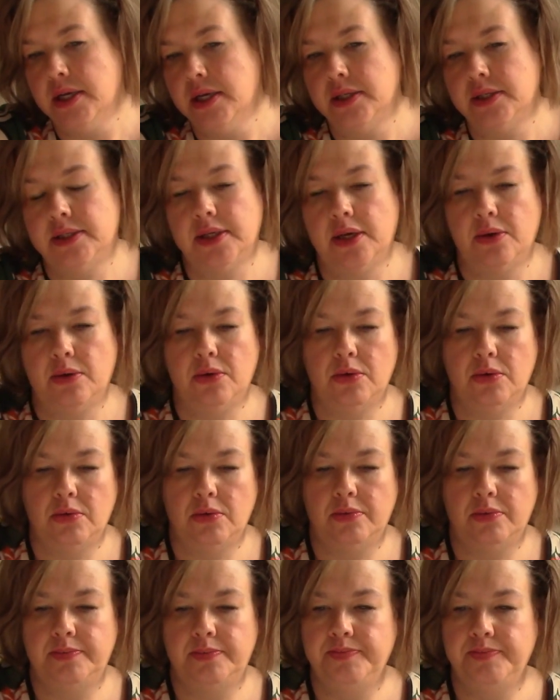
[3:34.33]

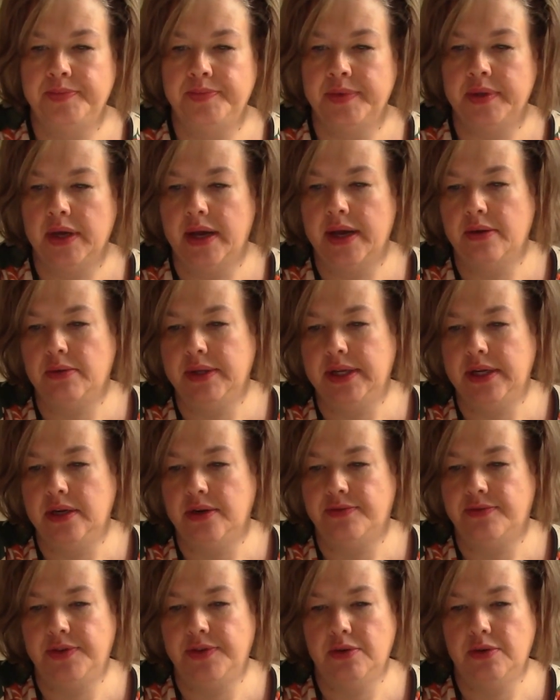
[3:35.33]
So I only need
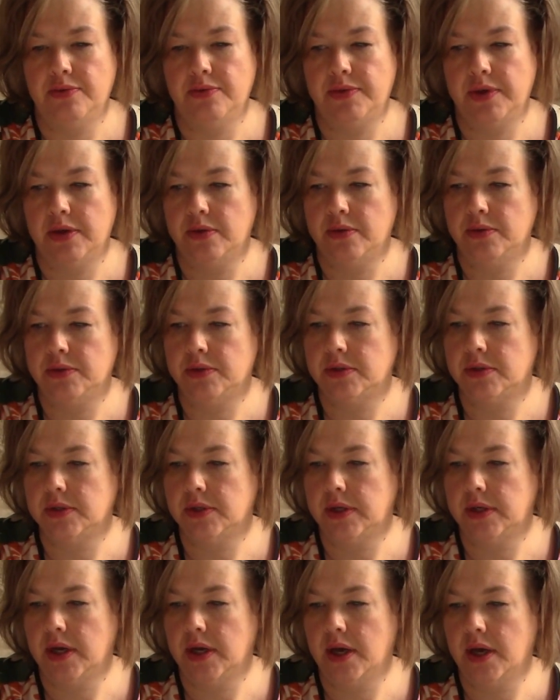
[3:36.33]
a few of those.
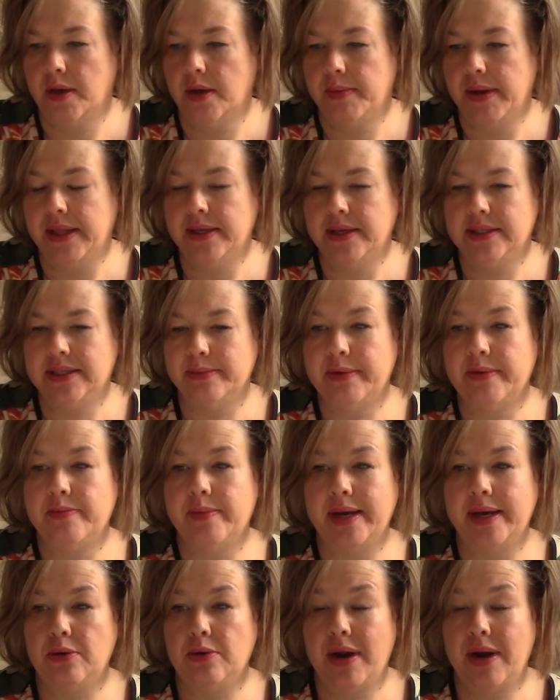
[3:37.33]
And then some of
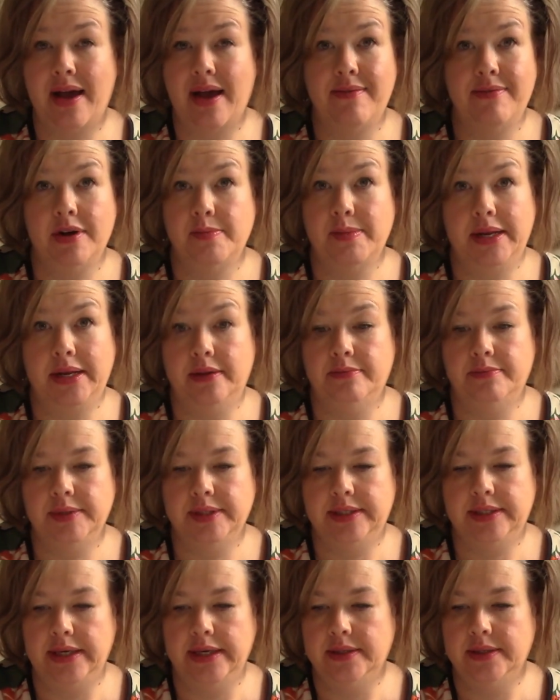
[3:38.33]
them I don't have very many
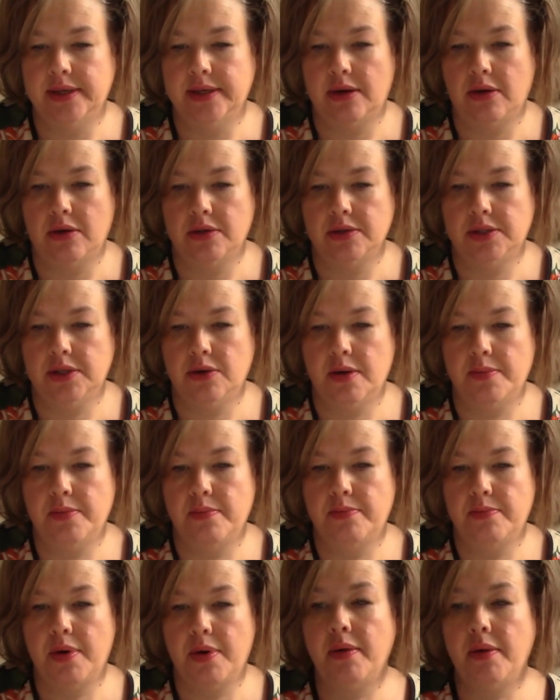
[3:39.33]
seeds at all. So I'm
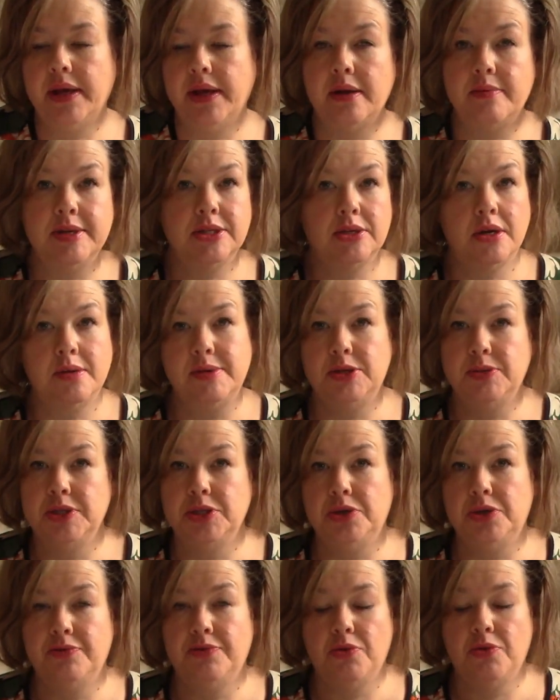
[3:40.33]
probably going to be starting between
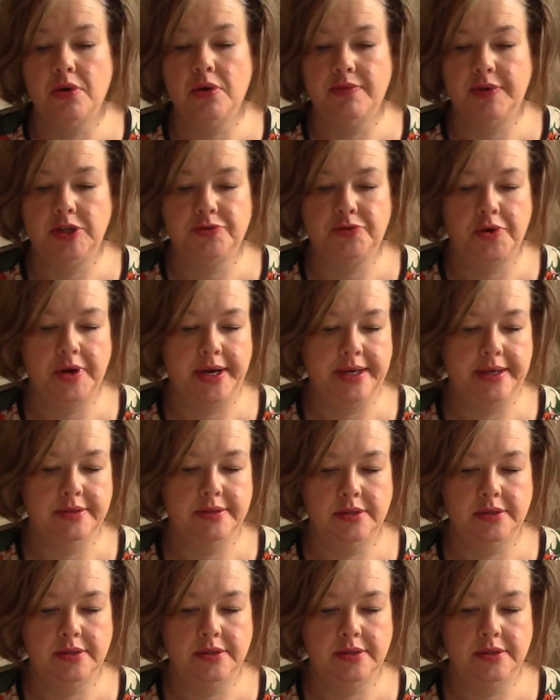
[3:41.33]
2 to 4 of each variety.